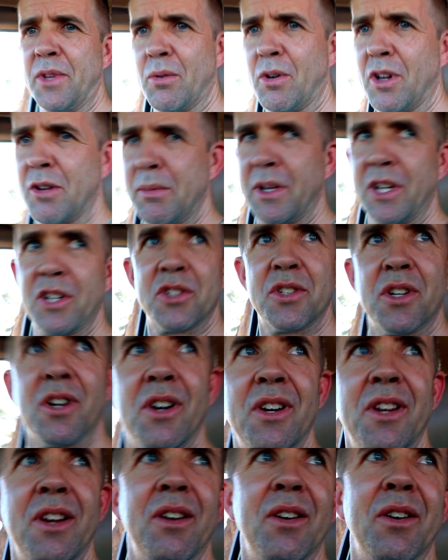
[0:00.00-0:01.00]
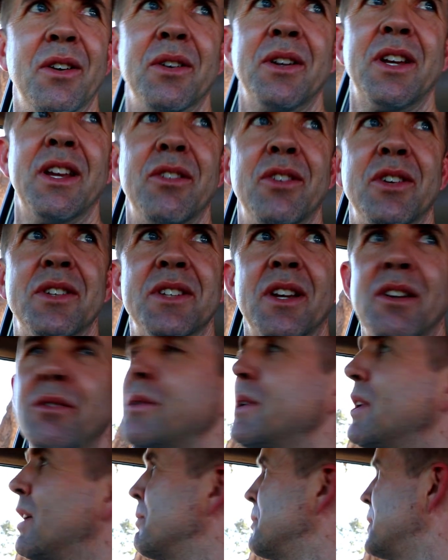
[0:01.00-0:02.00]
you want to make sure you give yourself
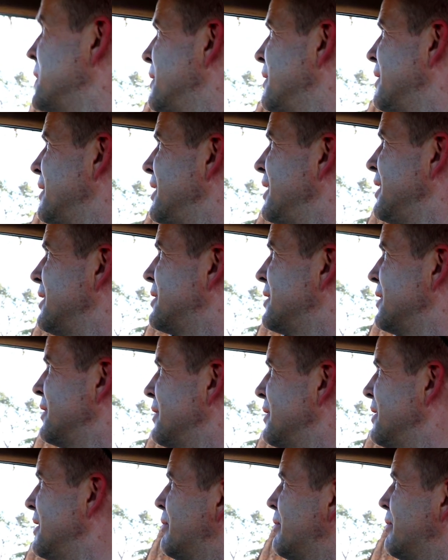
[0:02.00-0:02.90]
the opportunity to